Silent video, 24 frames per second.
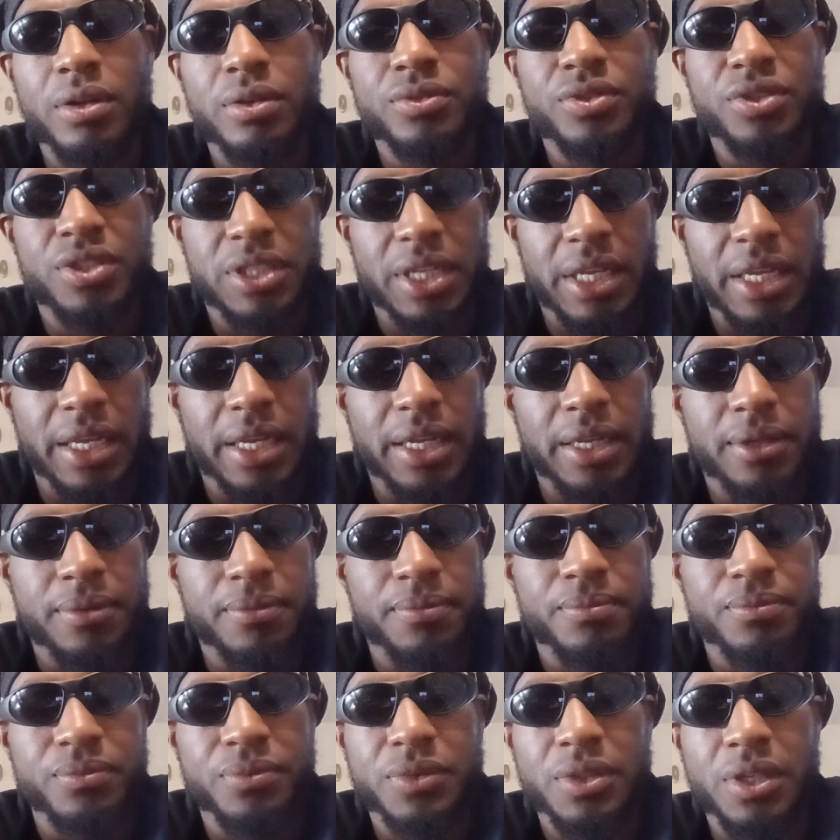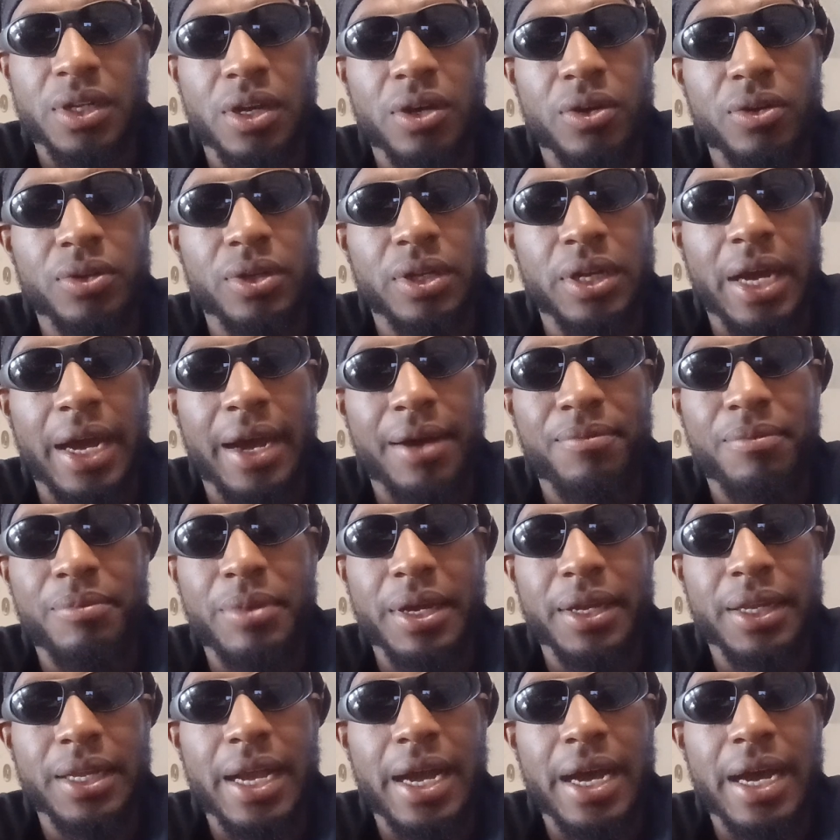seen, I've
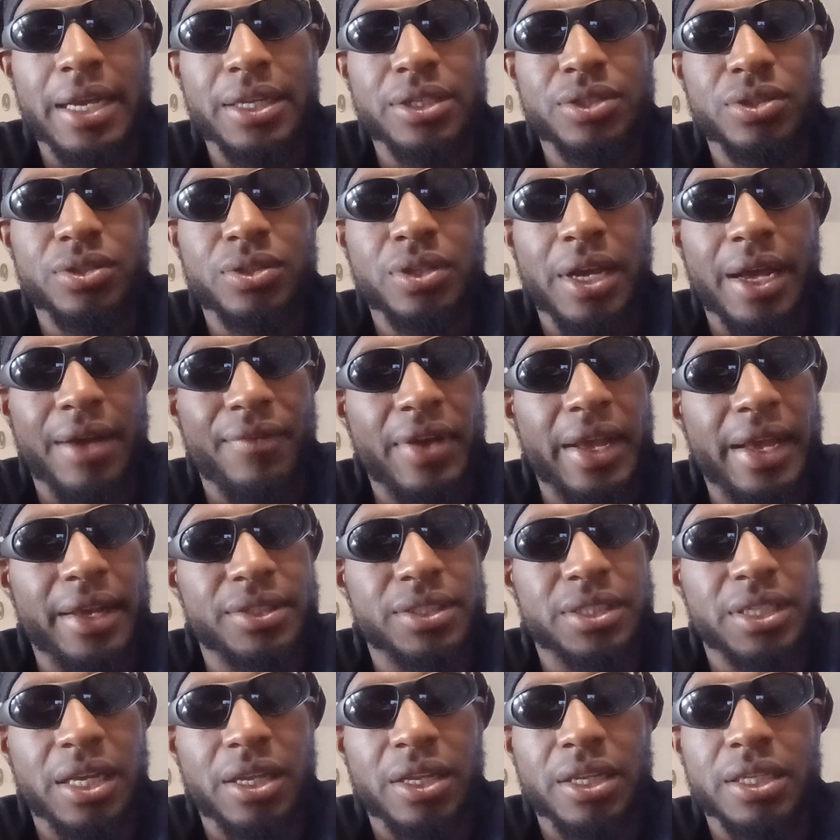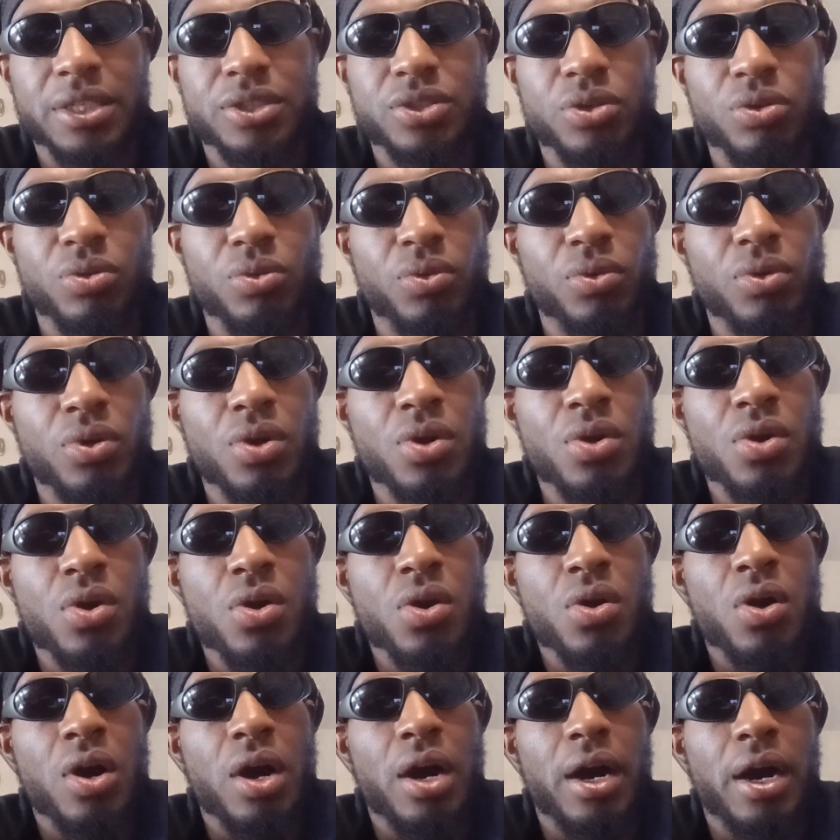met guys, I've had cellies who
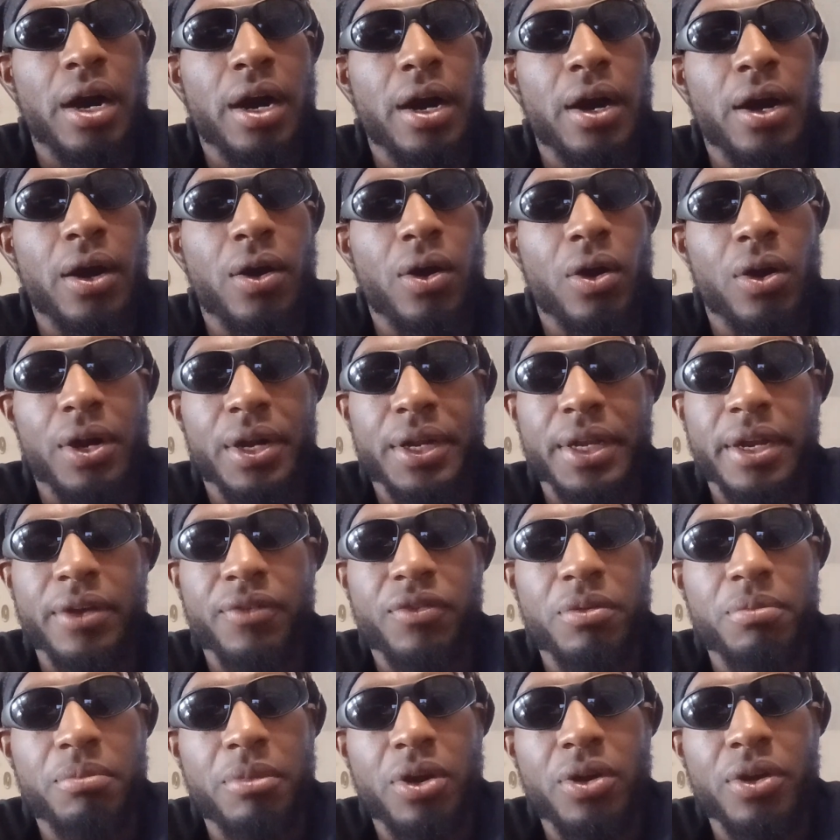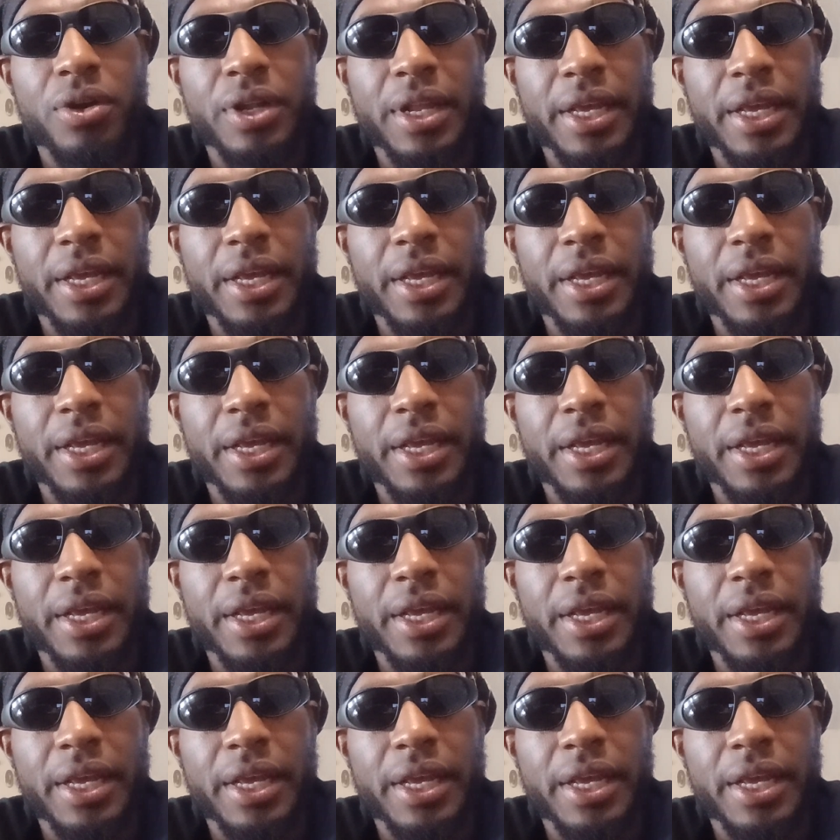are in there for murder.